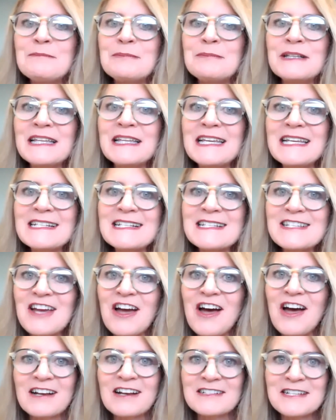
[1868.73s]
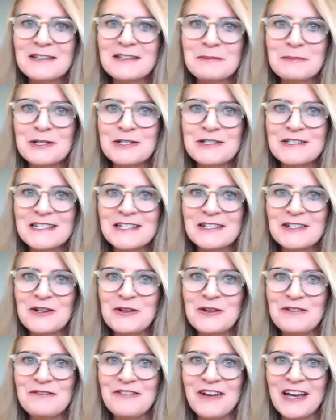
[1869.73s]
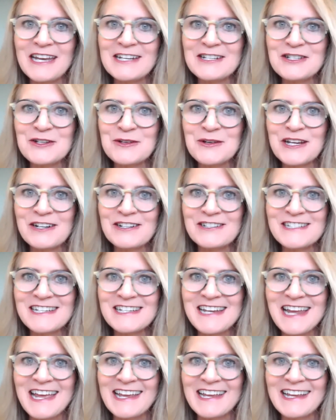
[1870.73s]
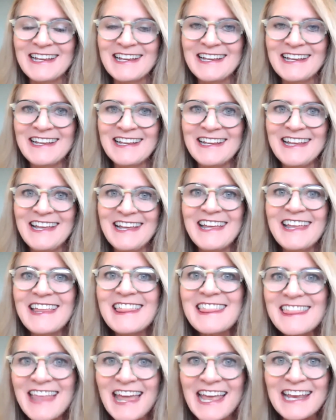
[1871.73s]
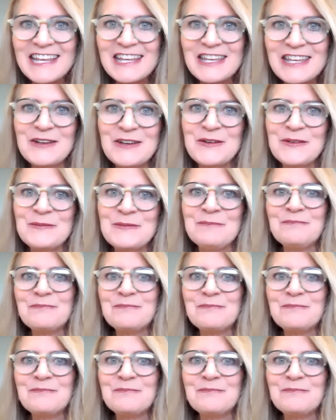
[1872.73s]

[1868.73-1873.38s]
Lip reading: please talk to the person who invited you here today. Thank you.